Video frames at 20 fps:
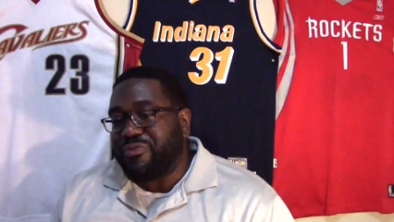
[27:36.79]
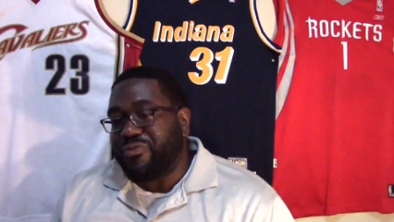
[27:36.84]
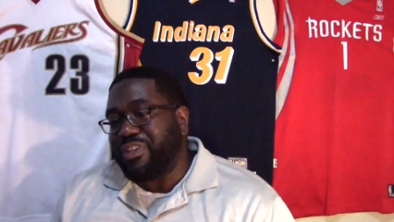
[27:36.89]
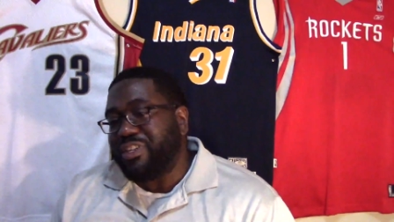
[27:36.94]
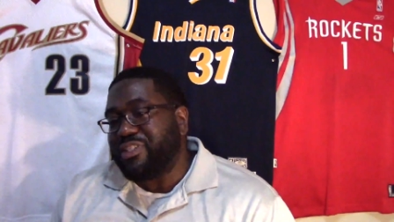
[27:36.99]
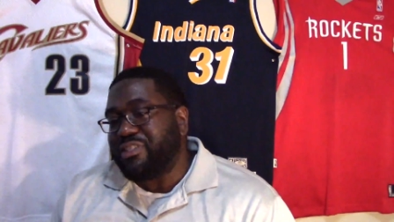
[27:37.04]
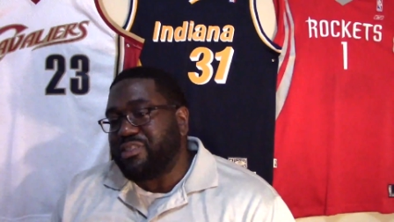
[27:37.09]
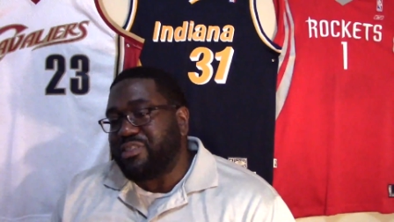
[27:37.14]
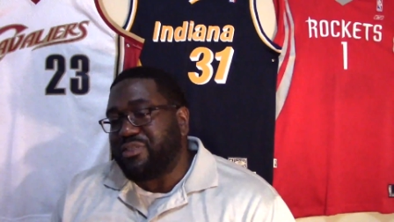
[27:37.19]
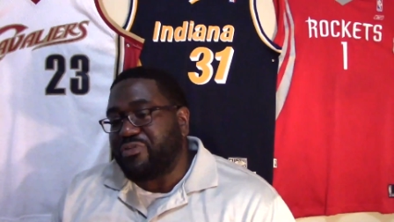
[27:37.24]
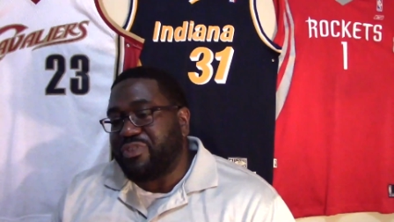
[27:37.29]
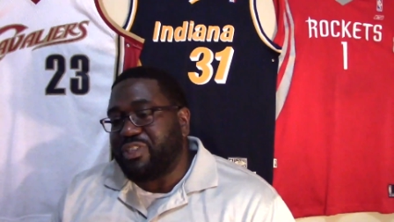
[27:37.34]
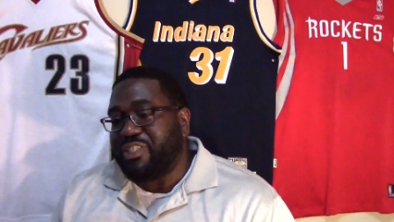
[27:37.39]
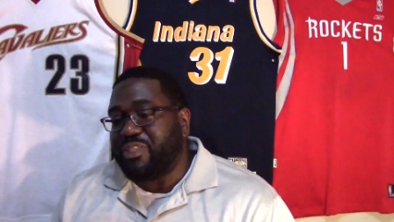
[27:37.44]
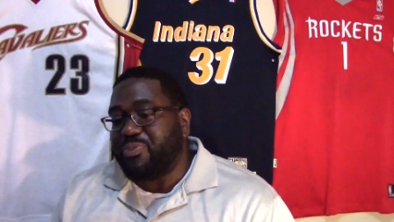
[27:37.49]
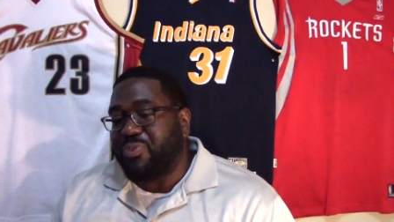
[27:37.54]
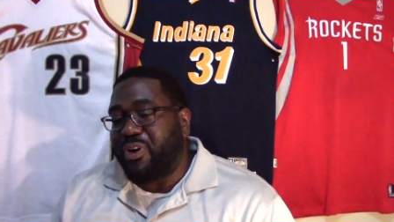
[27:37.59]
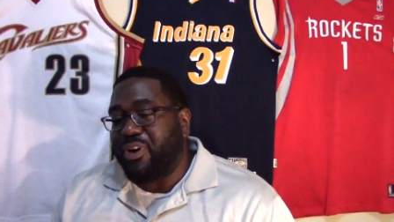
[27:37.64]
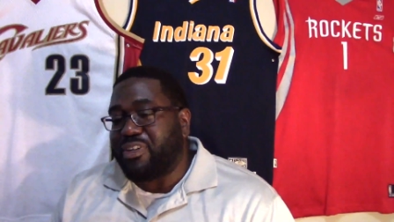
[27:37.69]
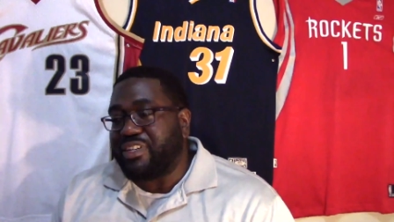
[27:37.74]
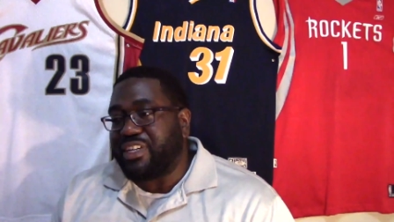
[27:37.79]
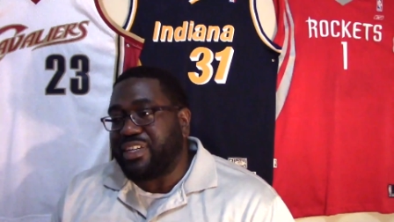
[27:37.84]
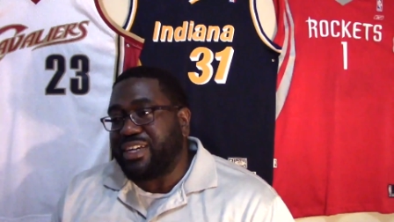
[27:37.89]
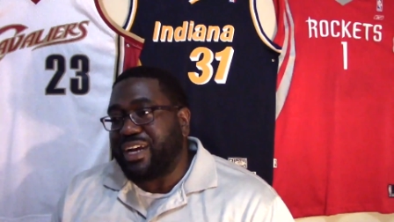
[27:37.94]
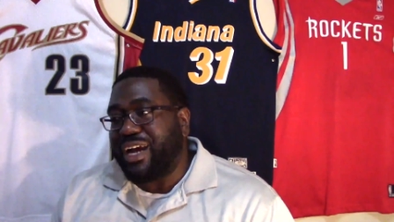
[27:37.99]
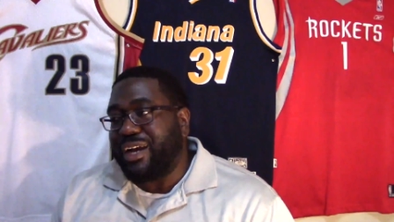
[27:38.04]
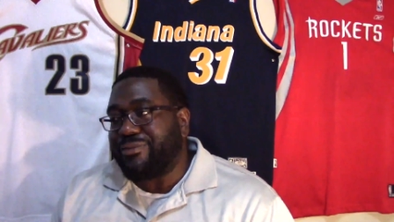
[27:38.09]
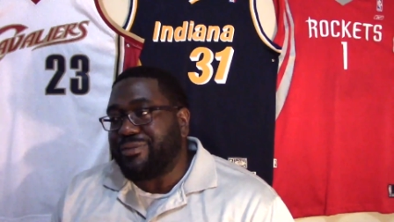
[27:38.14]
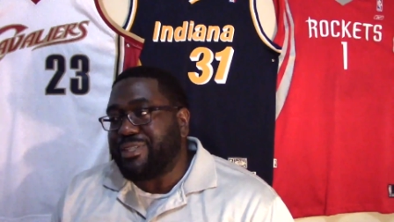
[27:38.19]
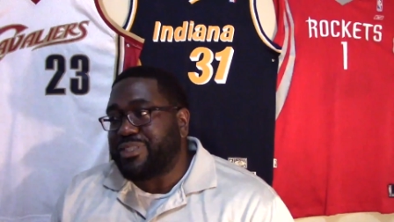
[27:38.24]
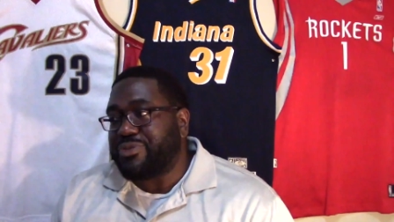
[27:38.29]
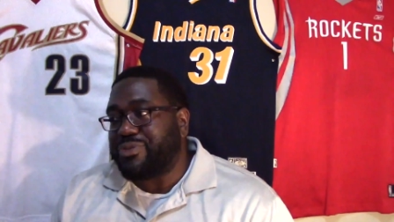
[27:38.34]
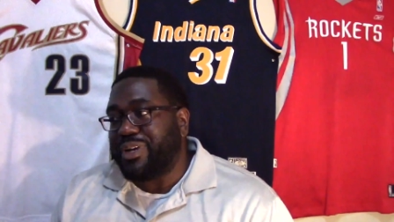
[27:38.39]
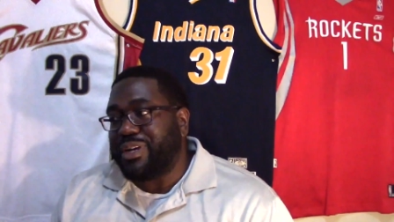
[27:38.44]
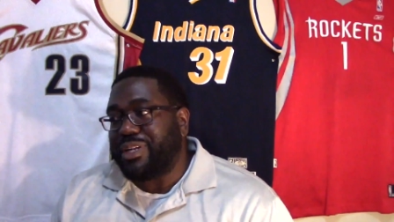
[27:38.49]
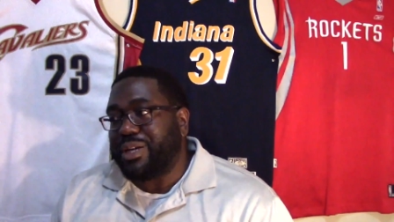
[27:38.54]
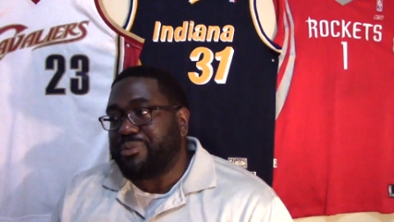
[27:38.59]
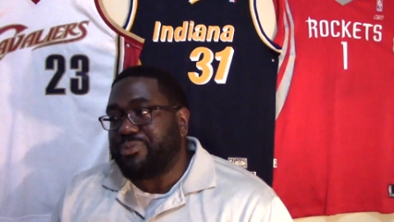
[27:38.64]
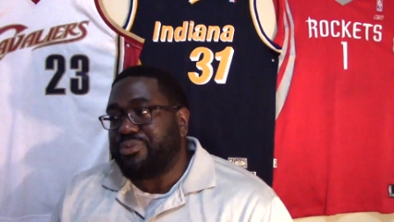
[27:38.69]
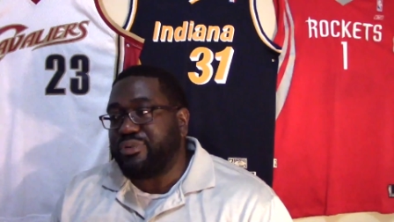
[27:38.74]
if he's part of that Kyrie trade,
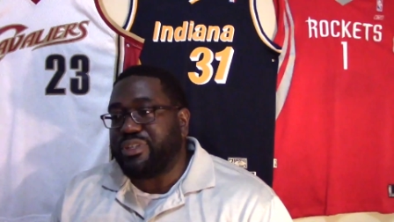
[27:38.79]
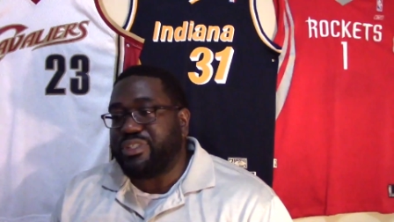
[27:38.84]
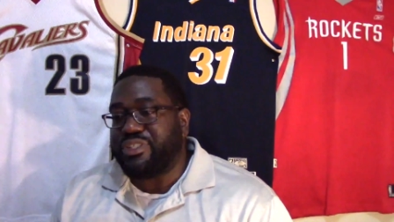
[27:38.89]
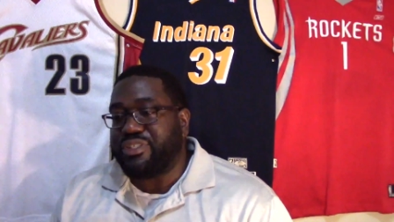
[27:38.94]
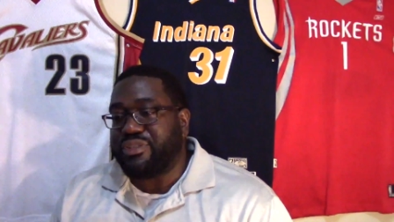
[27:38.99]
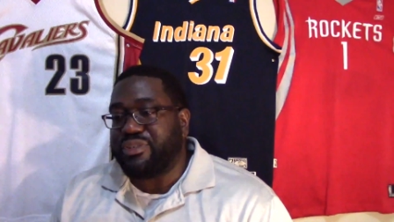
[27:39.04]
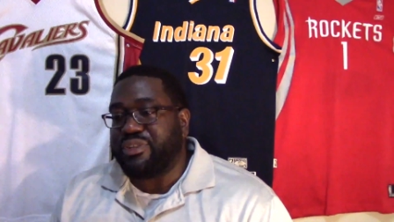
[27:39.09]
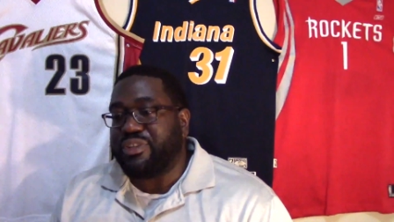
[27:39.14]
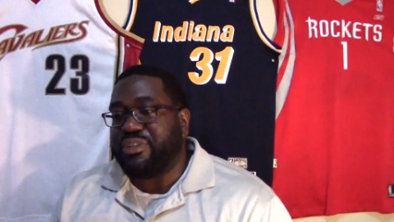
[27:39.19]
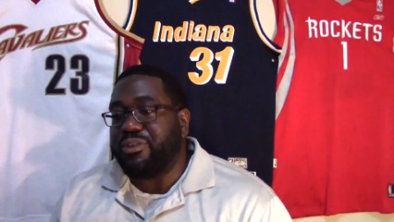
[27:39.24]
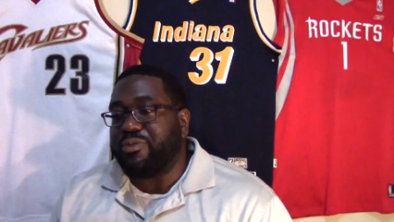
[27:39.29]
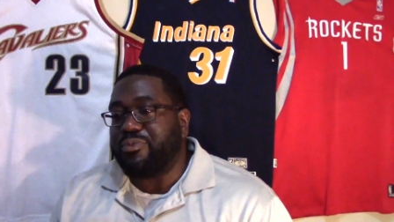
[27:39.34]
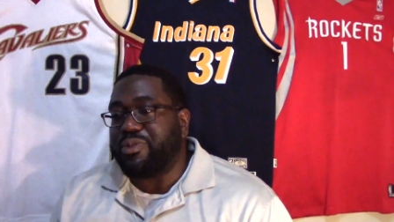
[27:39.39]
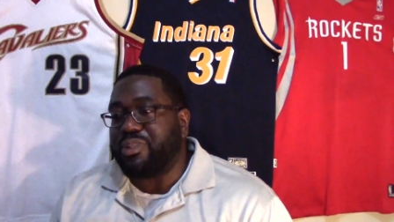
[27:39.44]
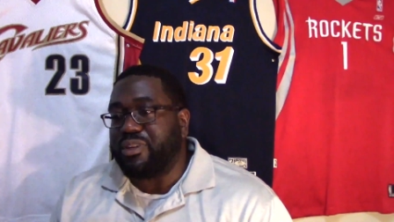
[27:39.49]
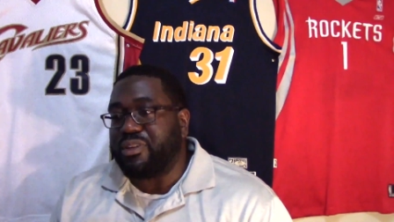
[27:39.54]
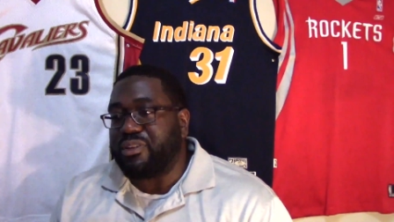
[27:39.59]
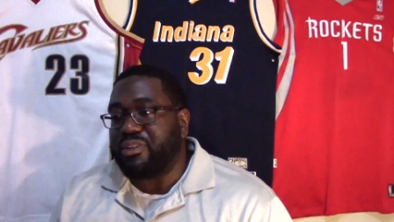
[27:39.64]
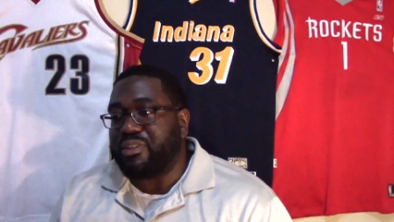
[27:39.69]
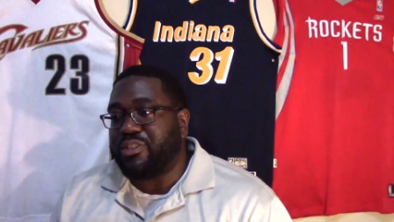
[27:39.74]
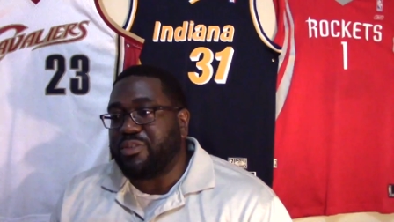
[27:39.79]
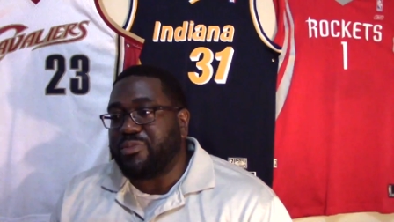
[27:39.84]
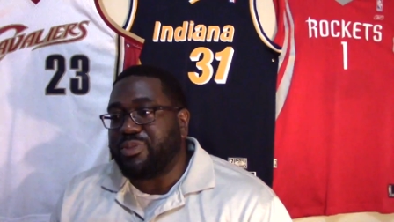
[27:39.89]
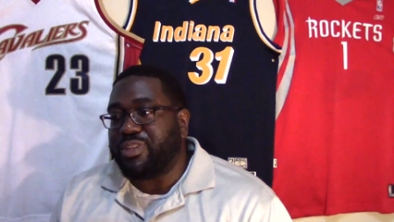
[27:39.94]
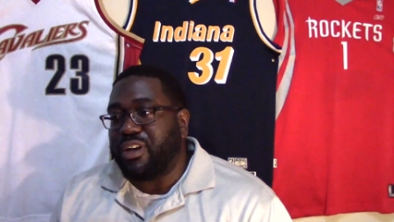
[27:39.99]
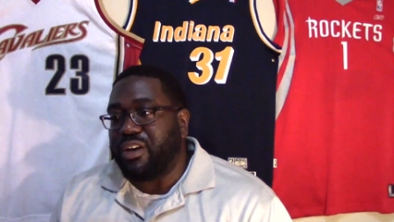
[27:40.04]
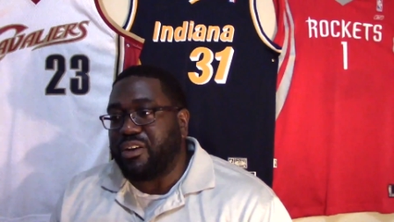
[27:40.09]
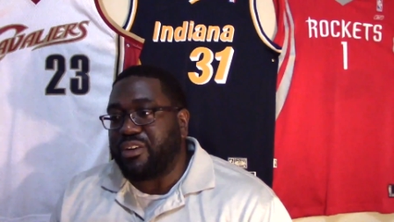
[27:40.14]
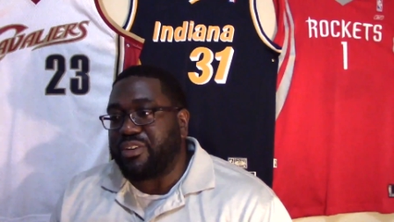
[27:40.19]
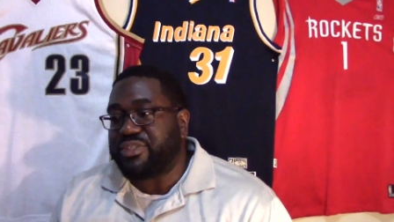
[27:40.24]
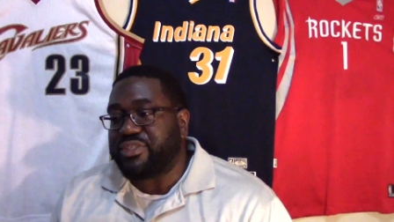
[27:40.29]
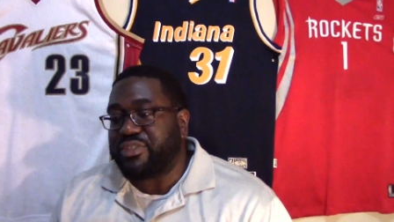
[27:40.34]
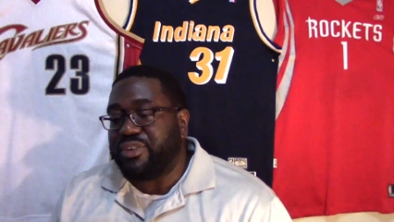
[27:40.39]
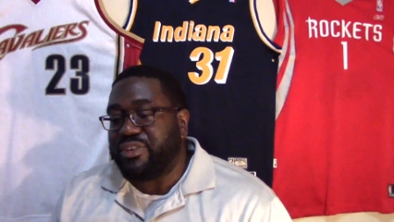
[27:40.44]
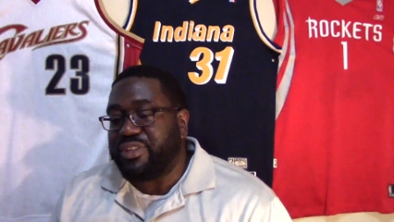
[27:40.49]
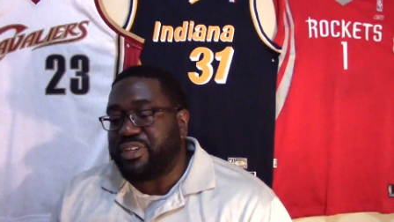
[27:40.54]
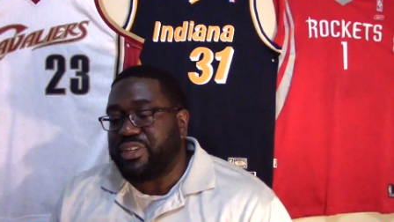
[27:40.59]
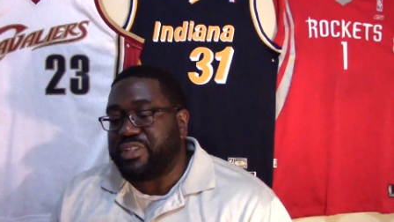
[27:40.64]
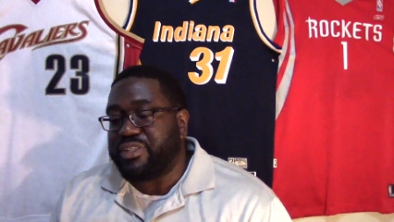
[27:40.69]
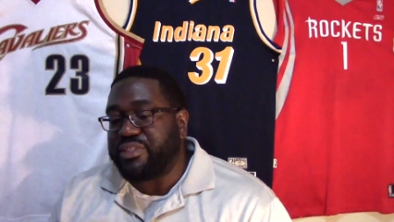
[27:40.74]
I'm pretty sure he'll be All-Star
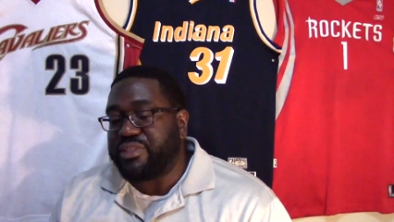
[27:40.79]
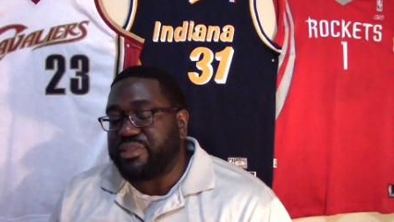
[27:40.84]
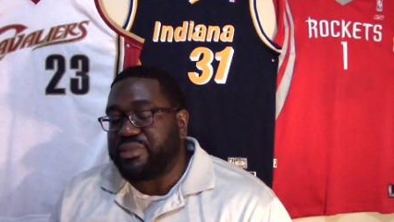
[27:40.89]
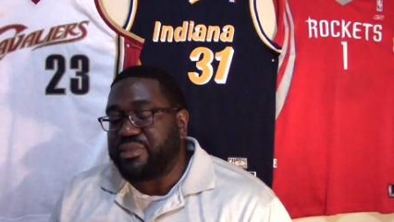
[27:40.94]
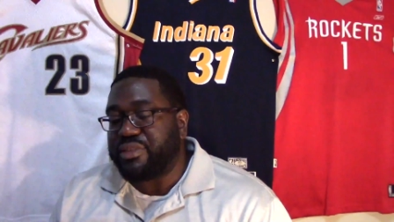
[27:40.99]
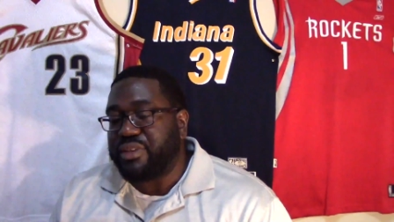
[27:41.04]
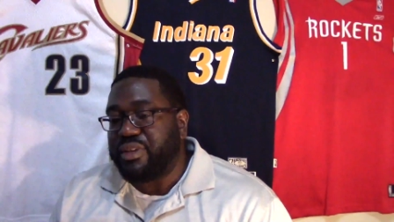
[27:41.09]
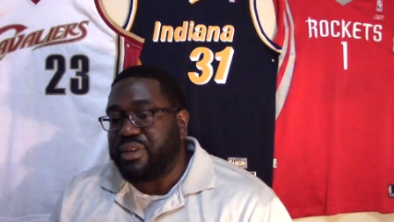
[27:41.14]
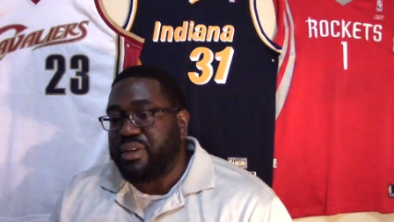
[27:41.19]
next year.